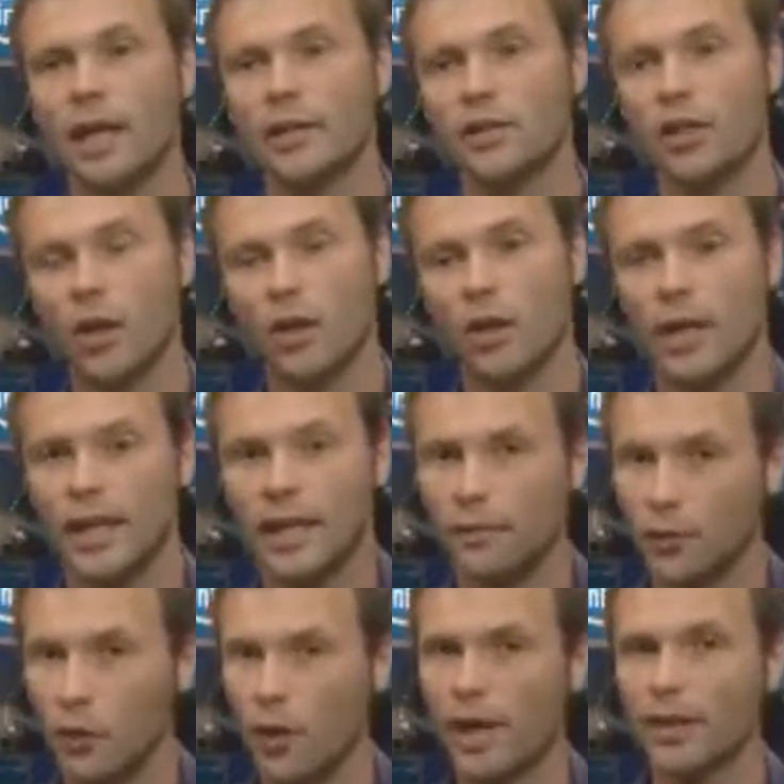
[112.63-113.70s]
So
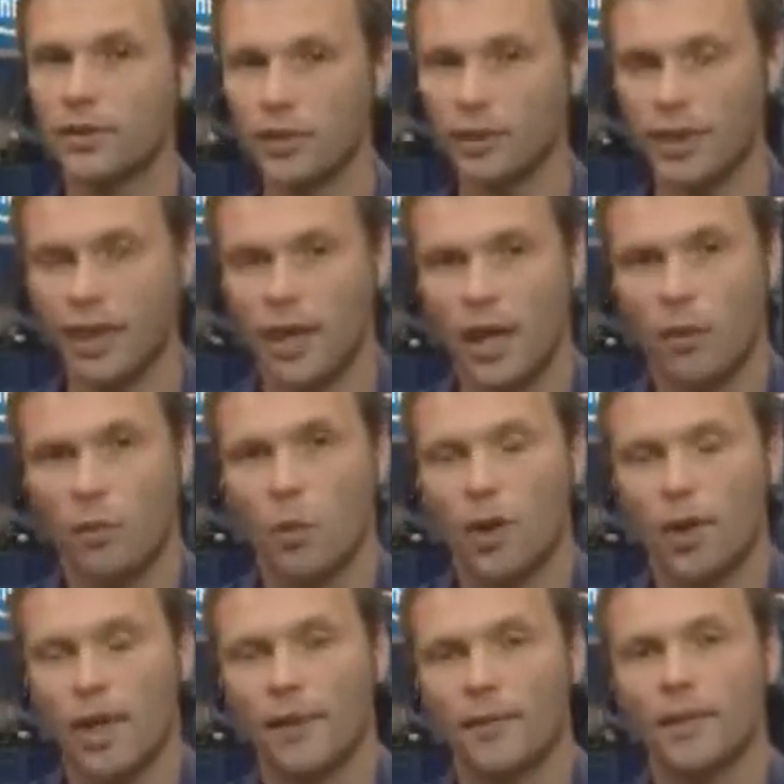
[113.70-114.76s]
if you actually
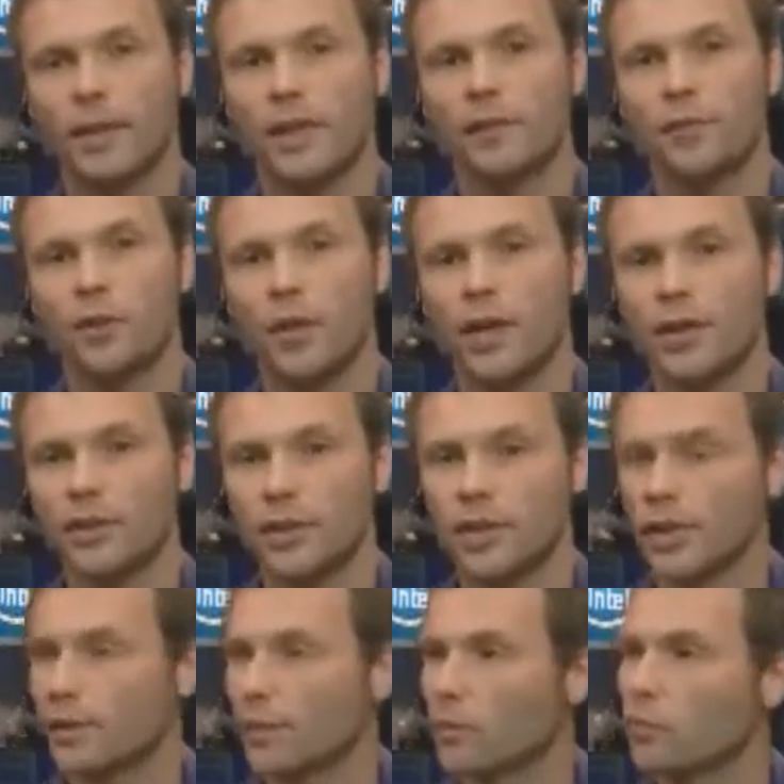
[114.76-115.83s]
want
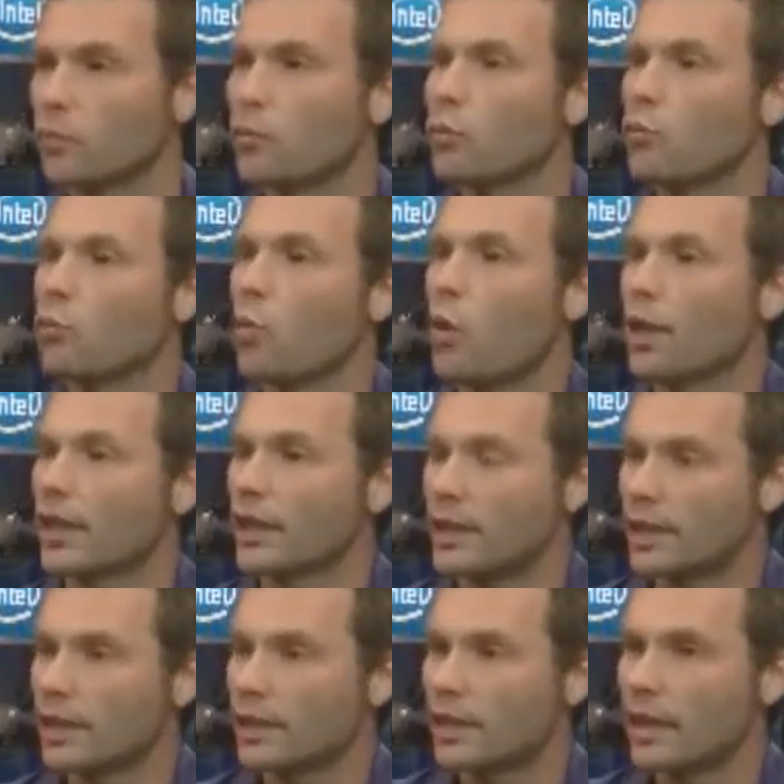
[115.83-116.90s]
to
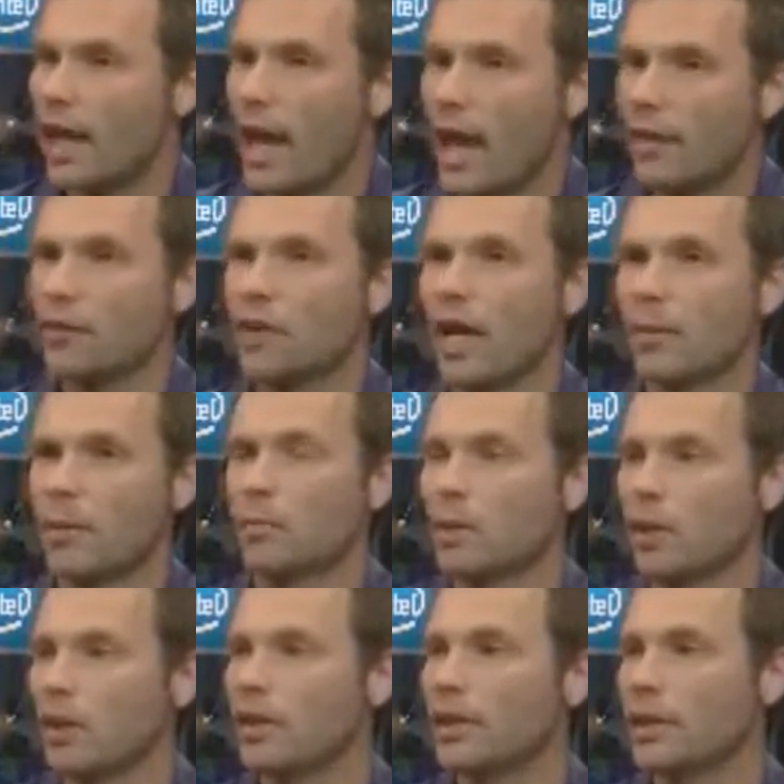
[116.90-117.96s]
have
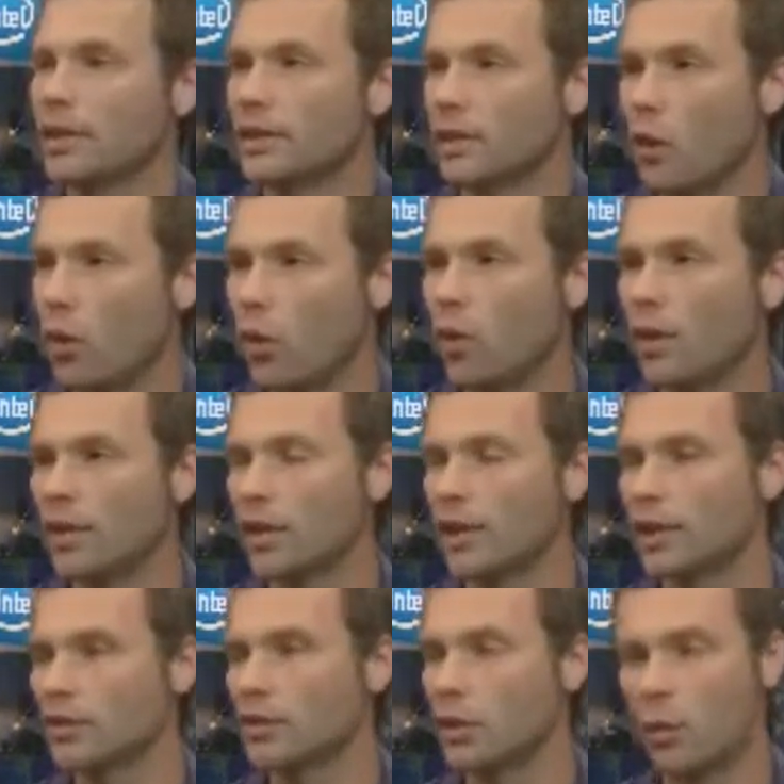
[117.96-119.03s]
capabilities in all of
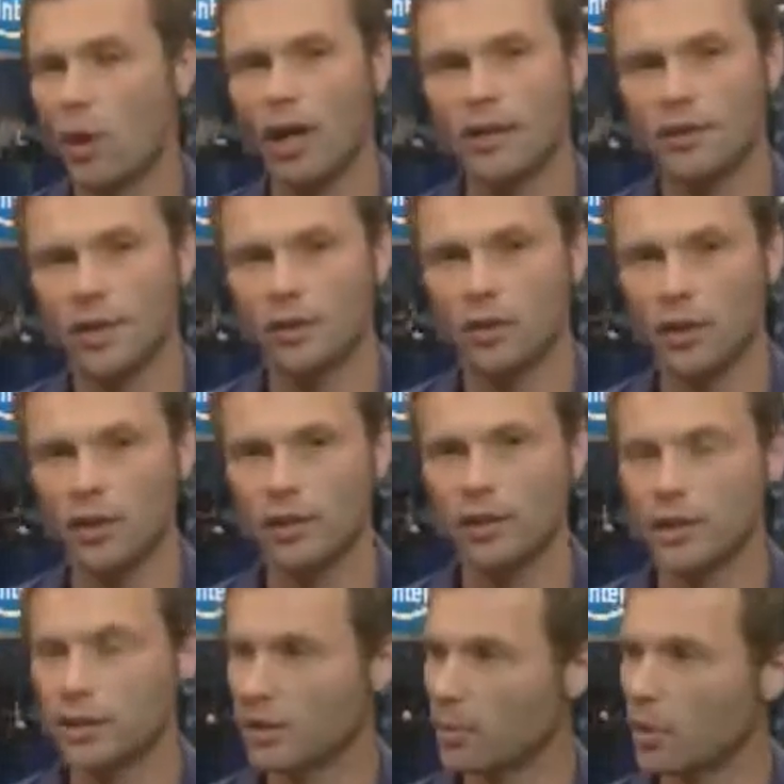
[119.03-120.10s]
these UI
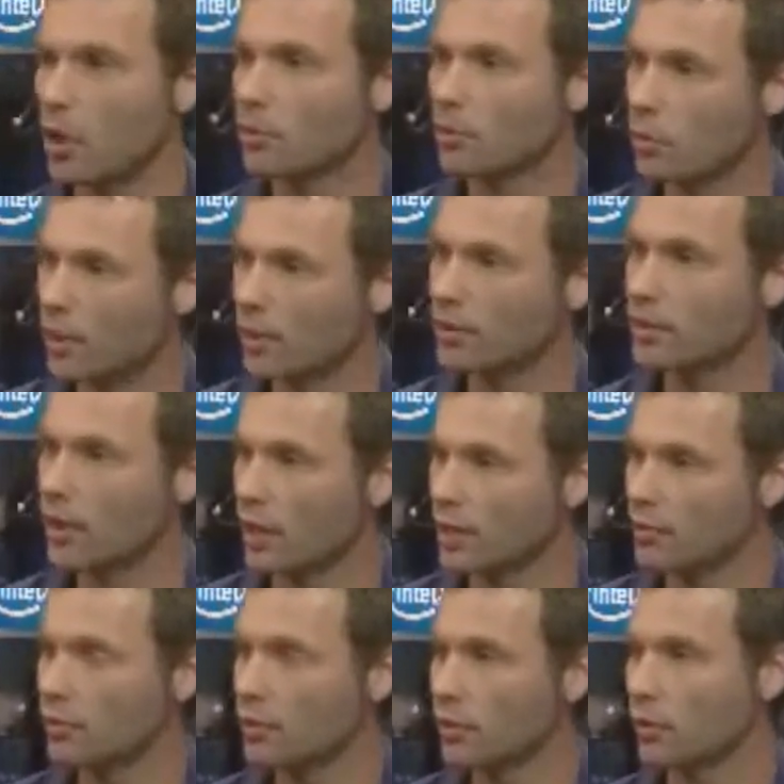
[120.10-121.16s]
technologies, it becomes quite a
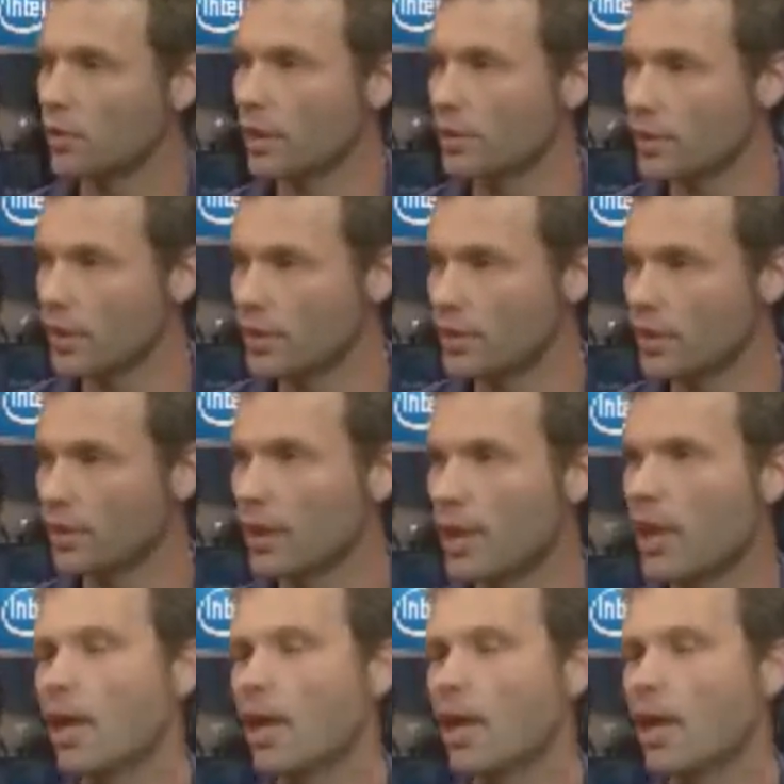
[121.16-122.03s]
challenge for the organization.